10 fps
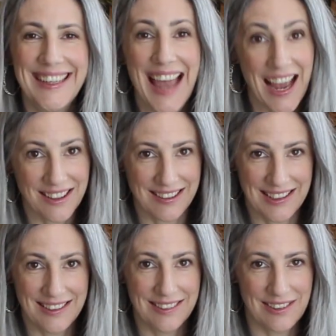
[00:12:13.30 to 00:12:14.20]

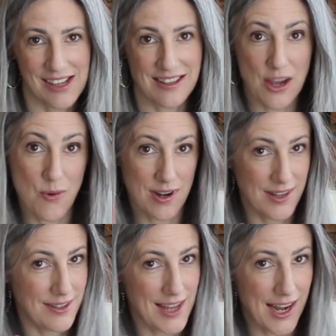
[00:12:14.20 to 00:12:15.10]
Excellent. So let's get one of
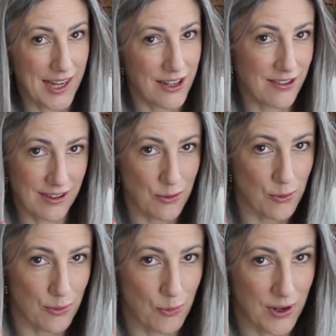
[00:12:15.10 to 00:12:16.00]
these out of here and see what
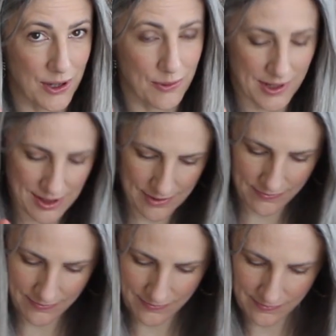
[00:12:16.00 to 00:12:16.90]
we're working with.
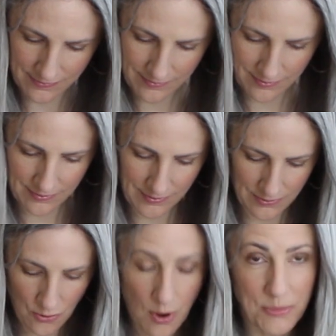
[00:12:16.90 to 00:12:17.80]

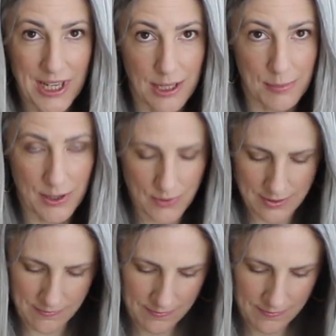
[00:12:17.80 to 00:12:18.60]
Oh, I'm taking a big one.